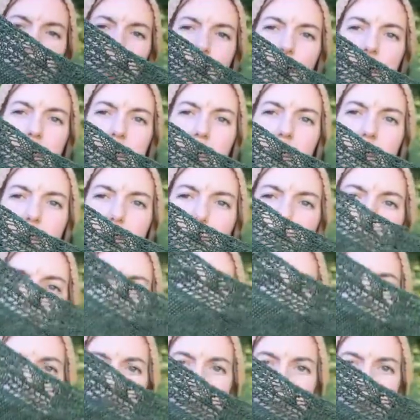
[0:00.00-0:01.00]
and then you
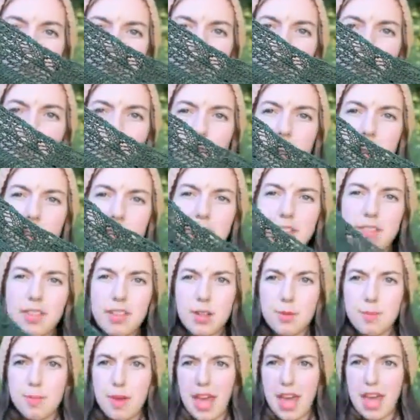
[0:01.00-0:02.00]
divide for the fronts
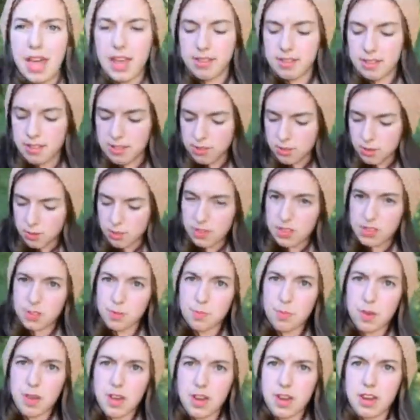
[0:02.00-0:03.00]
and the backs. And so this
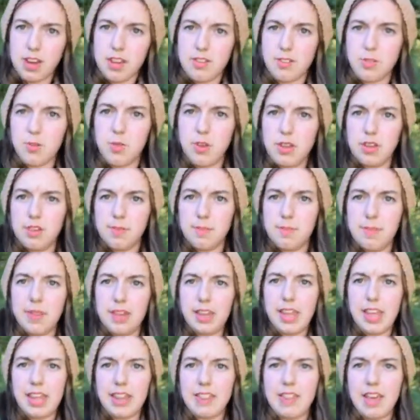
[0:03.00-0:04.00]
part is going to be
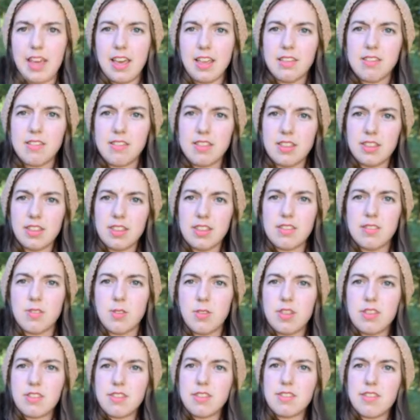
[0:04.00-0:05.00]
like this. So
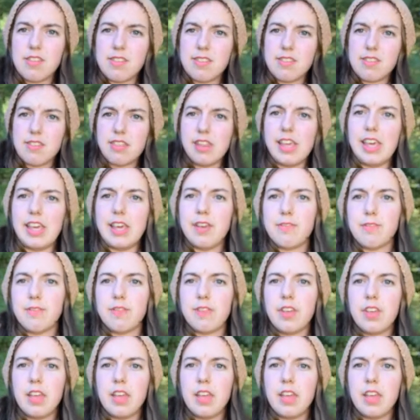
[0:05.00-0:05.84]
this is the sleeve.